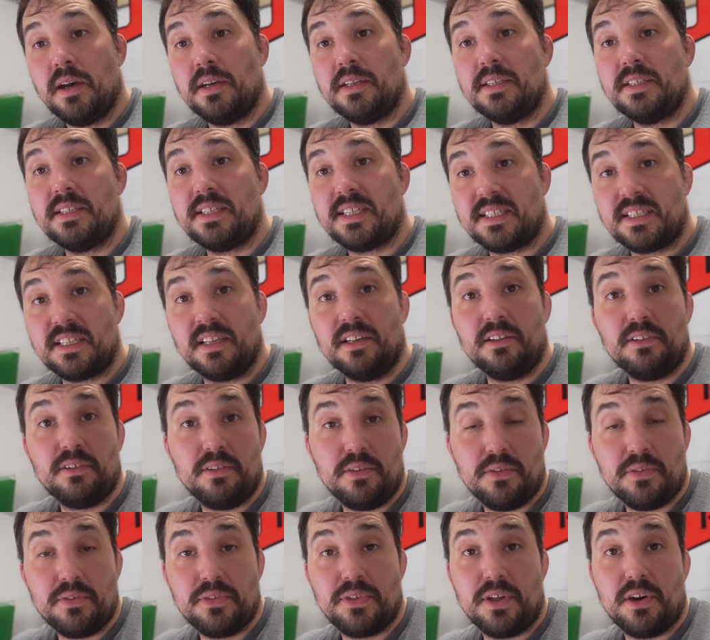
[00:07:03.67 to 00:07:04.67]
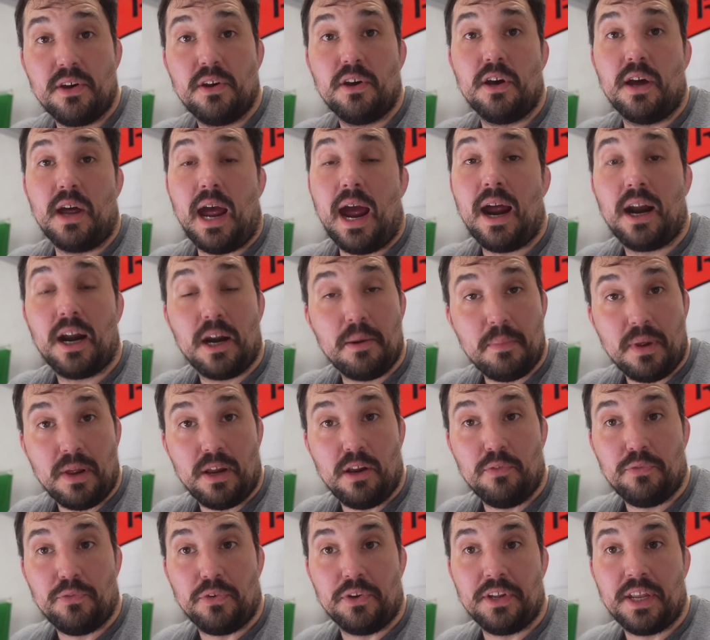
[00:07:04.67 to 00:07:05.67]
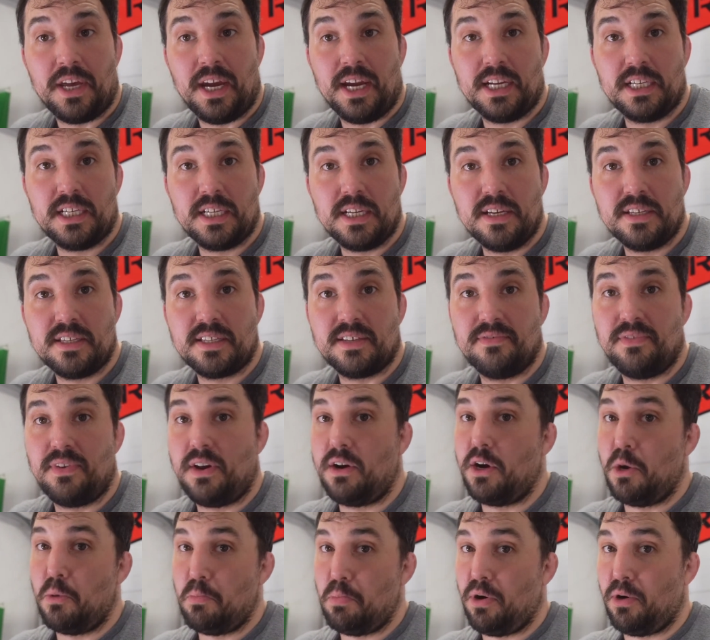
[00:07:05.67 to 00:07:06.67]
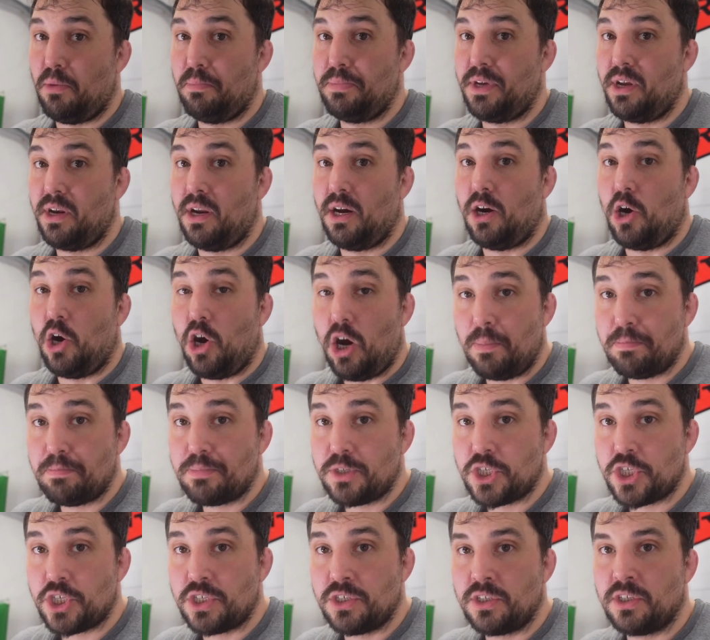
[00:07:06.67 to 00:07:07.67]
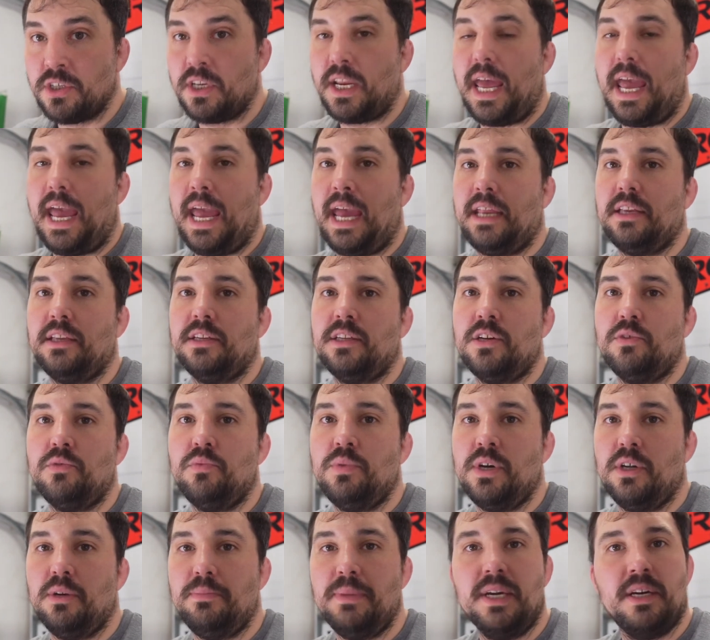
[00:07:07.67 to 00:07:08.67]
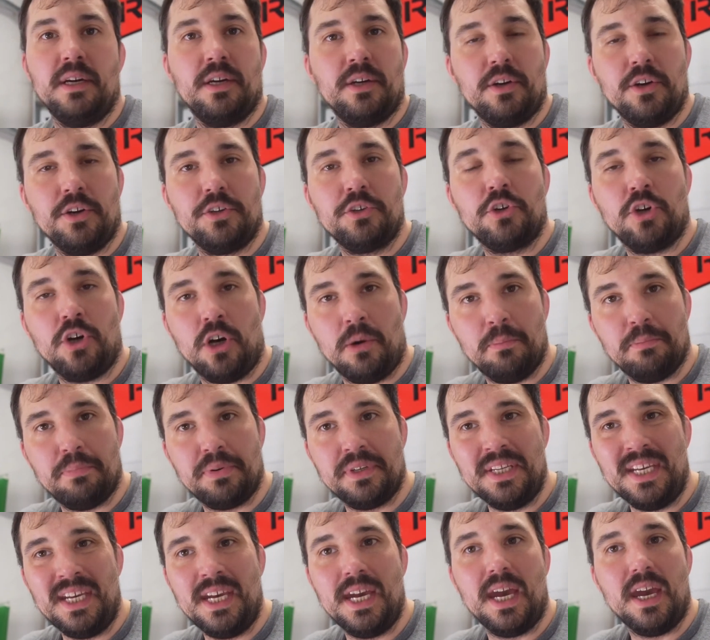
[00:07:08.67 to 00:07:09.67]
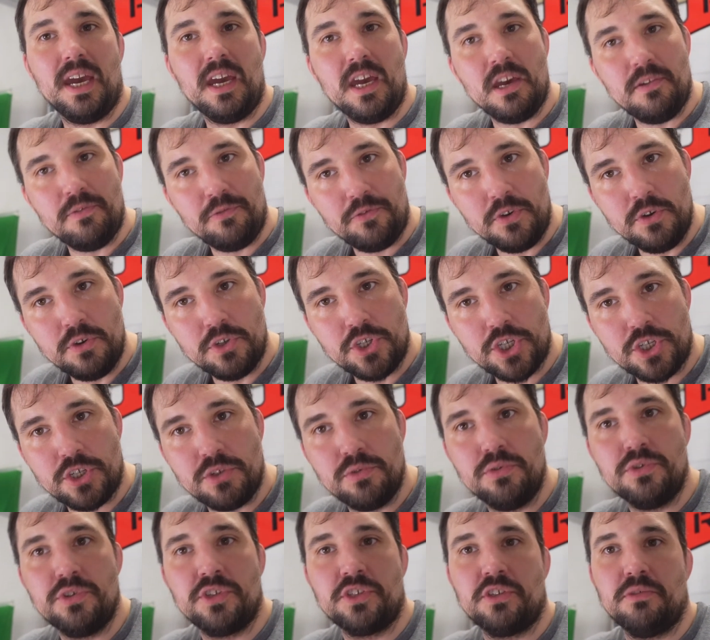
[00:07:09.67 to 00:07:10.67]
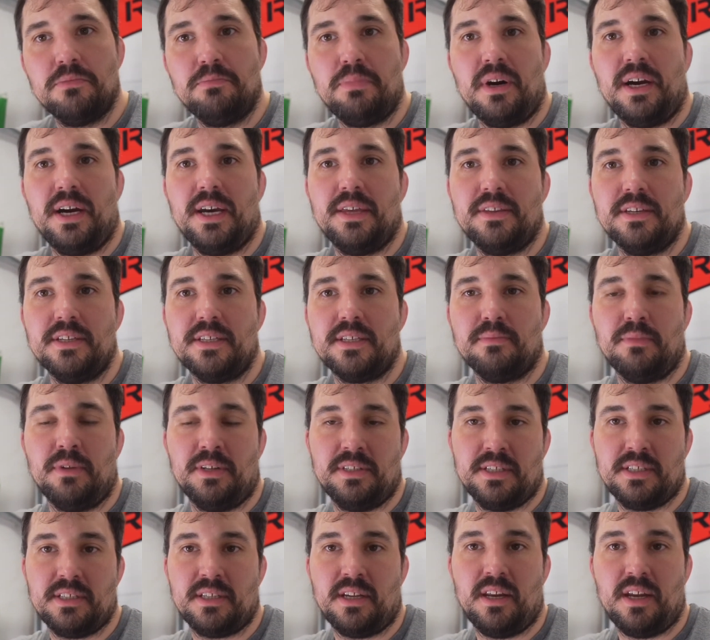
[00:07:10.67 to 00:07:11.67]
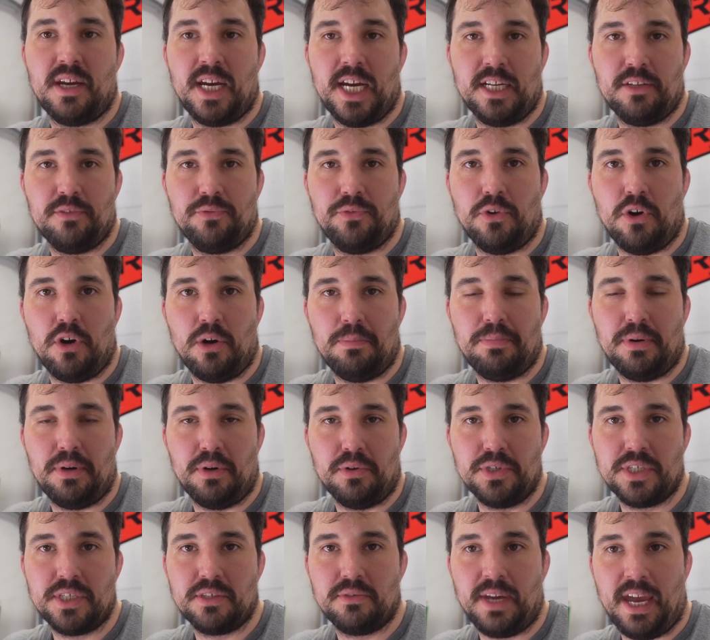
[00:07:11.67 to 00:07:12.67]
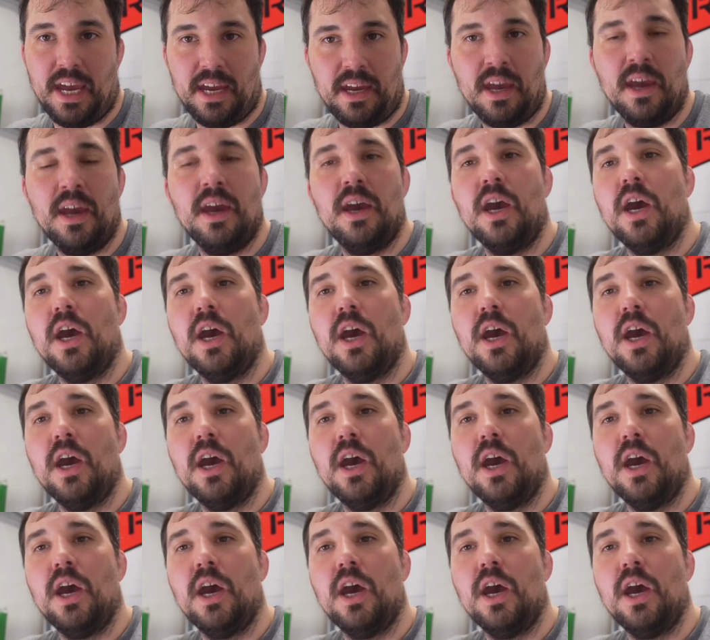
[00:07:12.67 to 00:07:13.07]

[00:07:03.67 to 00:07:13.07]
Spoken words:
Still, the RML 490 is a very popular option, and you will be in good company if you choose to buy this Monster Lite 4-post rack.